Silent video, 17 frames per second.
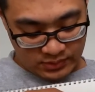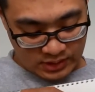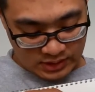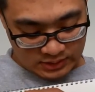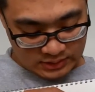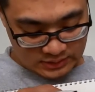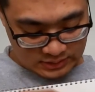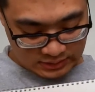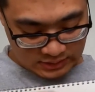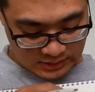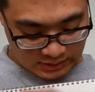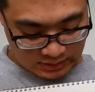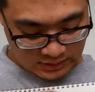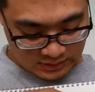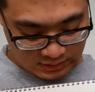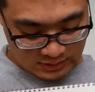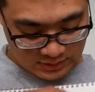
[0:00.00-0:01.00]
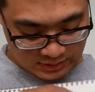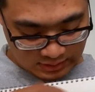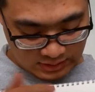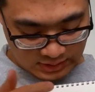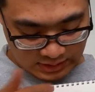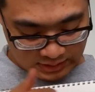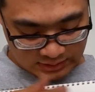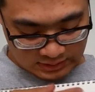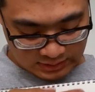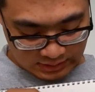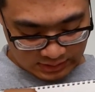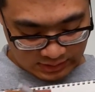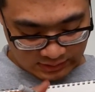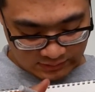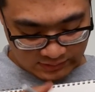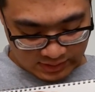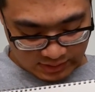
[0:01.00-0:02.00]
That's not good. That's
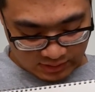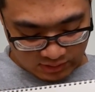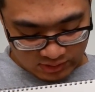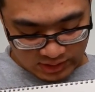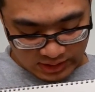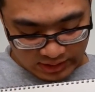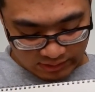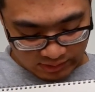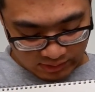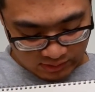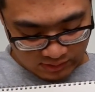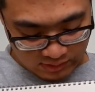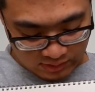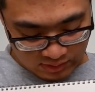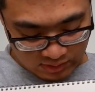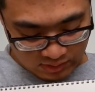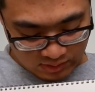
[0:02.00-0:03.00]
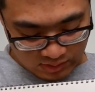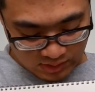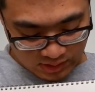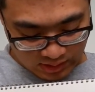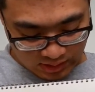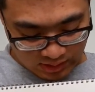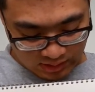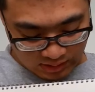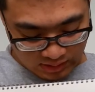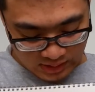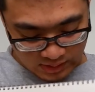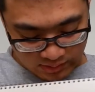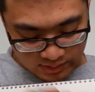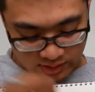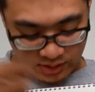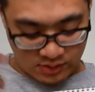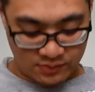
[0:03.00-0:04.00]
not even a good arrow. Okay,
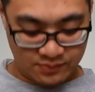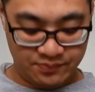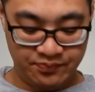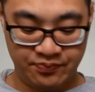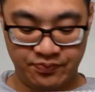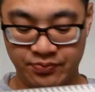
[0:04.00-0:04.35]
there we go.